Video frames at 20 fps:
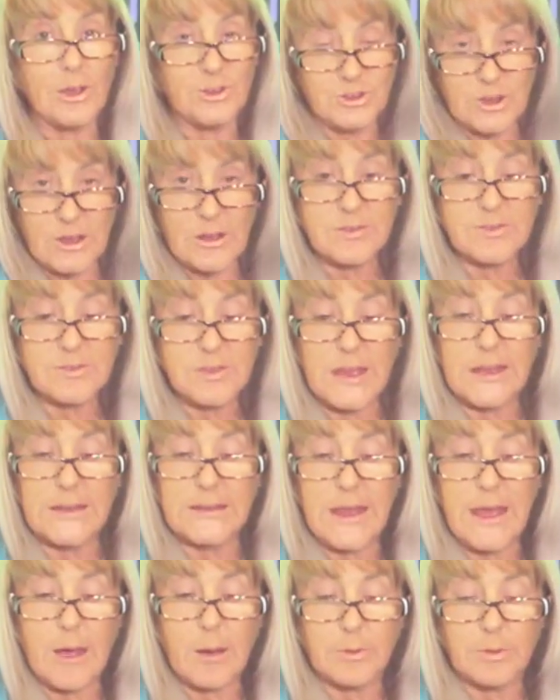shall say
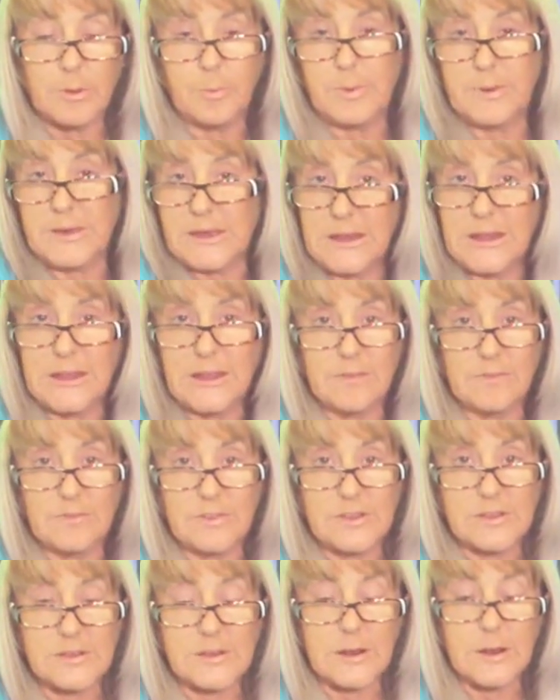now at the beginning of
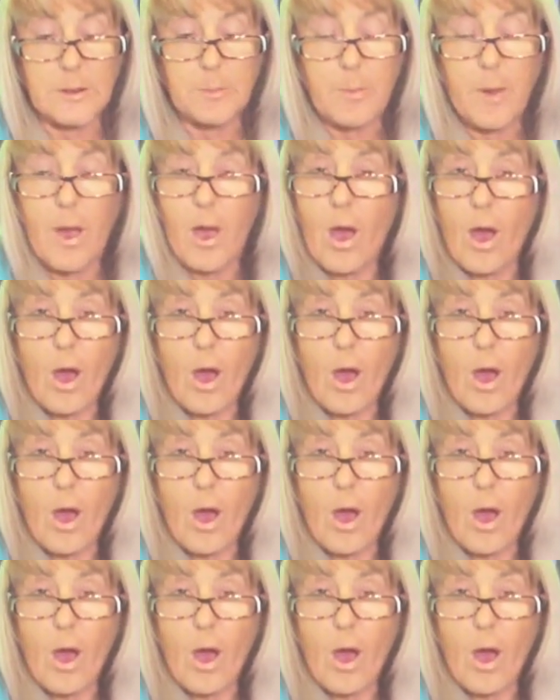this clip,